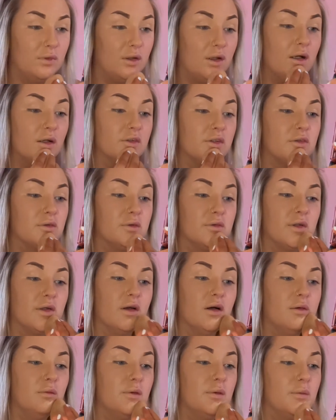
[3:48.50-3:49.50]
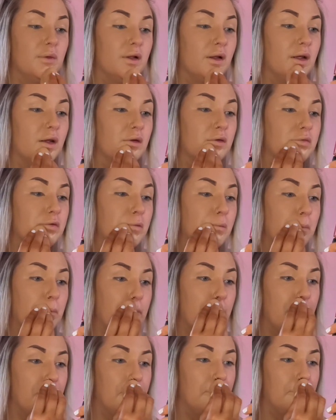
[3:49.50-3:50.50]
I just want to get on with my life,
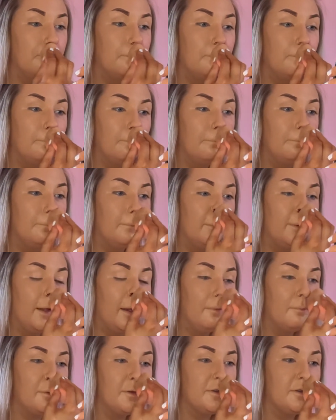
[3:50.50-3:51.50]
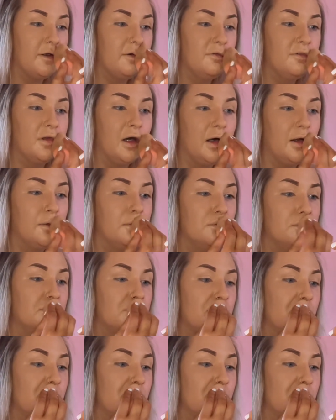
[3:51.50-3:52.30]
get my stuff done,